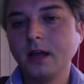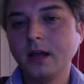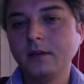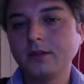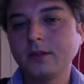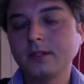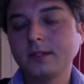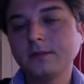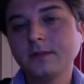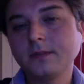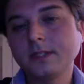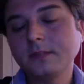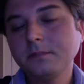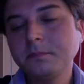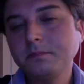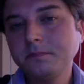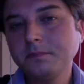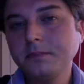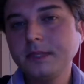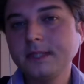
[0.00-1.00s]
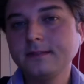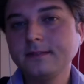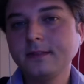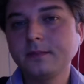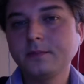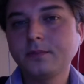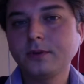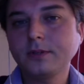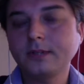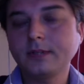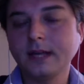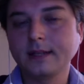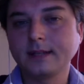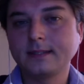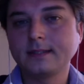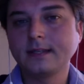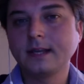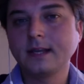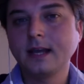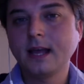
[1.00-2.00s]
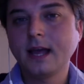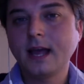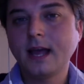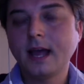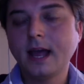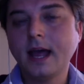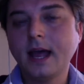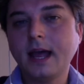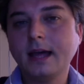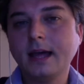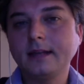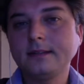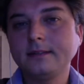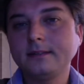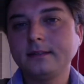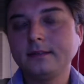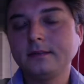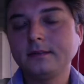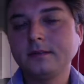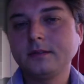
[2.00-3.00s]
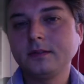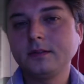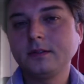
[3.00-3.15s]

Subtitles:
because it was a peaceful protest, and